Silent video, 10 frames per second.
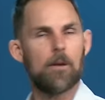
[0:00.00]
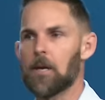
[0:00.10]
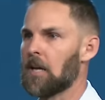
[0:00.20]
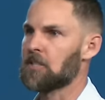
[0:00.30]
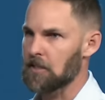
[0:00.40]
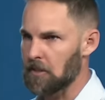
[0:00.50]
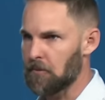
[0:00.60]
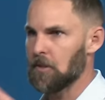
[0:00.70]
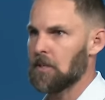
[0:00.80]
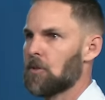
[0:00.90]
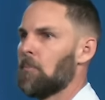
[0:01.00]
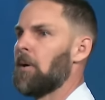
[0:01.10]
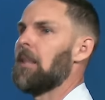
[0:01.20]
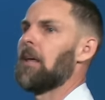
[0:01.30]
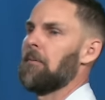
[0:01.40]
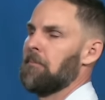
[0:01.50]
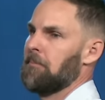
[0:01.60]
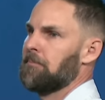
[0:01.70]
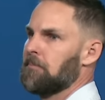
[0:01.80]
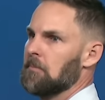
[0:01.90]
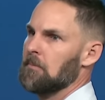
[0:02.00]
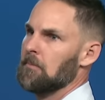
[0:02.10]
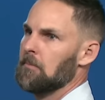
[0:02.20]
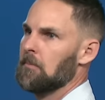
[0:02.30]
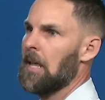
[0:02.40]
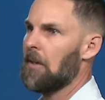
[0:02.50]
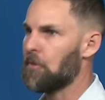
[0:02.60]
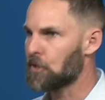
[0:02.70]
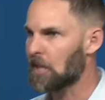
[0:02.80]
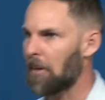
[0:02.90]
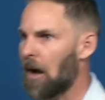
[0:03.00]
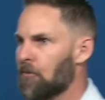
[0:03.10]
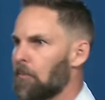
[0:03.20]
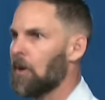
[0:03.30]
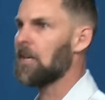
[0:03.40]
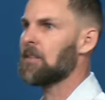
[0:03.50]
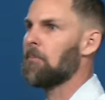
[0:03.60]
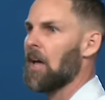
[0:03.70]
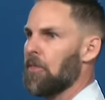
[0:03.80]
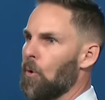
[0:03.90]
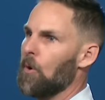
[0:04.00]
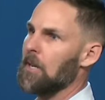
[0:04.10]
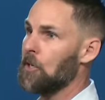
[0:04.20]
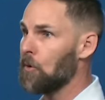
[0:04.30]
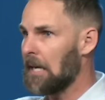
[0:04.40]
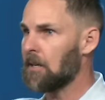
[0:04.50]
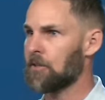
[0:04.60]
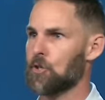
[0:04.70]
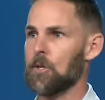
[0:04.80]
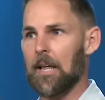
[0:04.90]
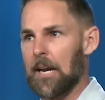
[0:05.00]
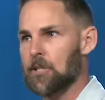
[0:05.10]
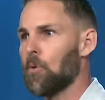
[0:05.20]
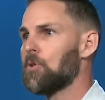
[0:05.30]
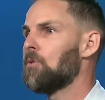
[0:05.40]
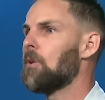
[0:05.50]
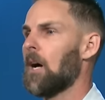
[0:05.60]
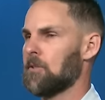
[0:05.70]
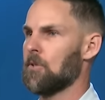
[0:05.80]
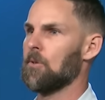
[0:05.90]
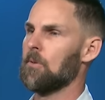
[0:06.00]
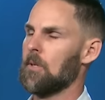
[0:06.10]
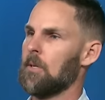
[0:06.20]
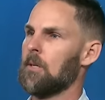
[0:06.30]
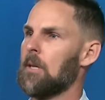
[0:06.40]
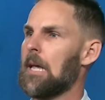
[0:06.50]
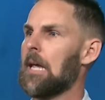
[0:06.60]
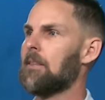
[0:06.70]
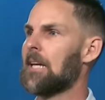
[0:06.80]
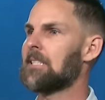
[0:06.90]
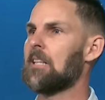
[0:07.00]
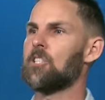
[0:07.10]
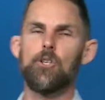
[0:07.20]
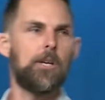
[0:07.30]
God says, if you disobey that, if you step out from underneath my authority and you eat of the tree that I told you not to, in that day that you